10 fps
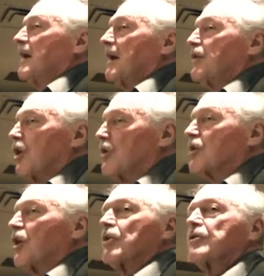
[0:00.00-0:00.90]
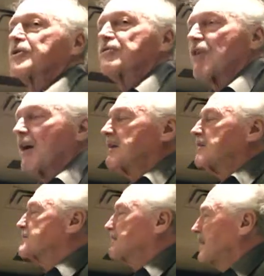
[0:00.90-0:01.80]
In Hong Kong, the
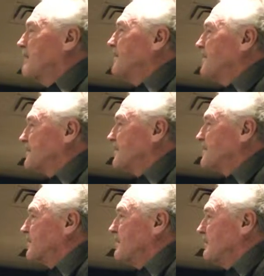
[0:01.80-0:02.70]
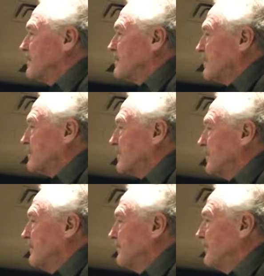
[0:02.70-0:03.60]
riders pay for the system,
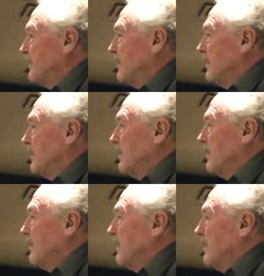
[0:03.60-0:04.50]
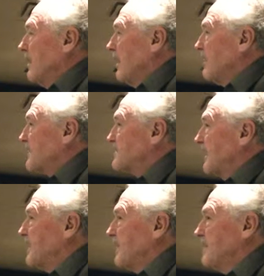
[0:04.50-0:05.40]
essentially. That's
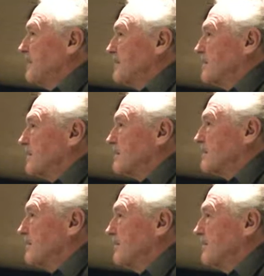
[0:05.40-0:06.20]
like any business.